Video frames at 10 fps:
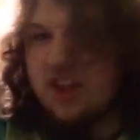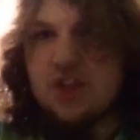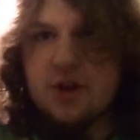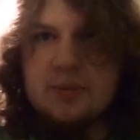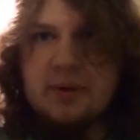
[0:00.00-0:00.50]
like
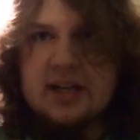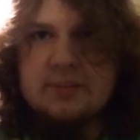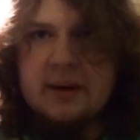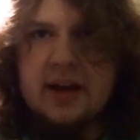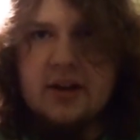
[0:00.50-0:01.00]
$30
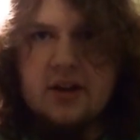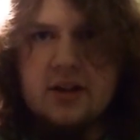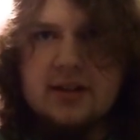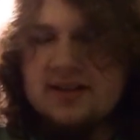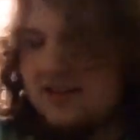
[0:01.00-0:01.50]
buying all
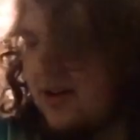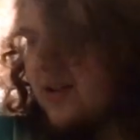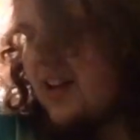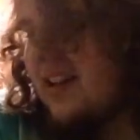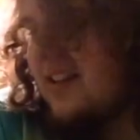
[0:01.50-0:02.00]
these. No,
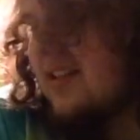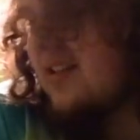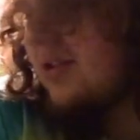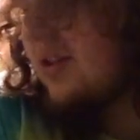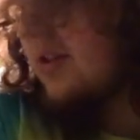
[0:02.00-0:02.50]
not at least because
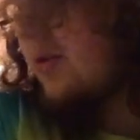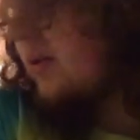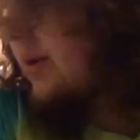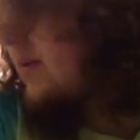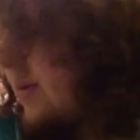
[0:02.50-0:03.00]
they're all under $3,
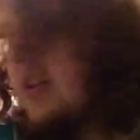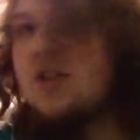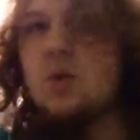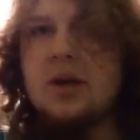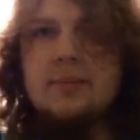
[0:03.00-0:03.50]
but it was
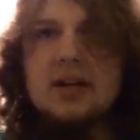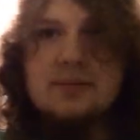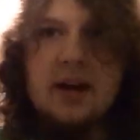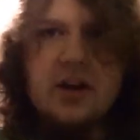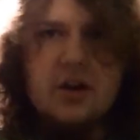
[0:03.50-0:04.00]
$20
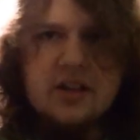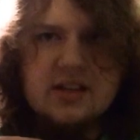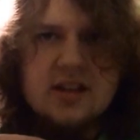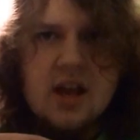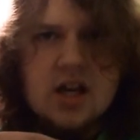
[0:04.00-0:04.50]
buying all these.